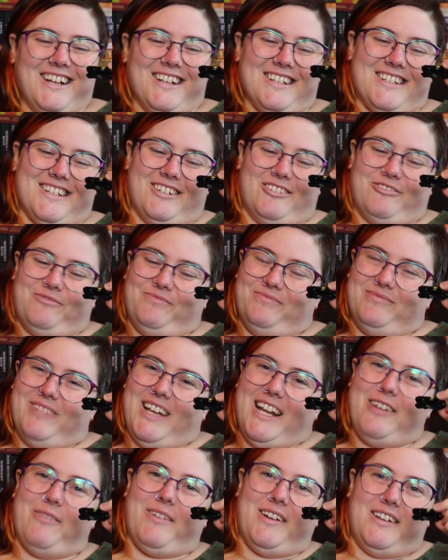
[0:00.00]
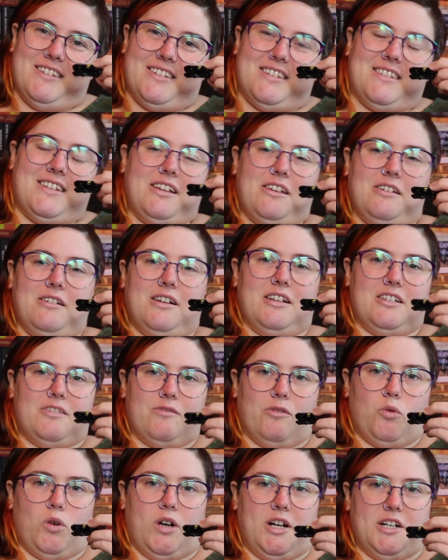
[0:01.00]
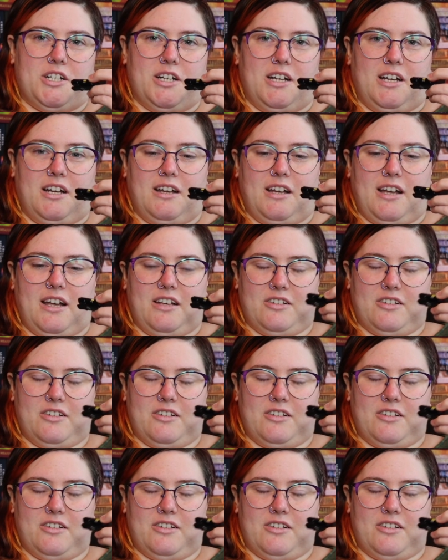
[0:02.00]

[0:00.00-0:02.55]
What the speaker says: So anyways, thank you guys for watching.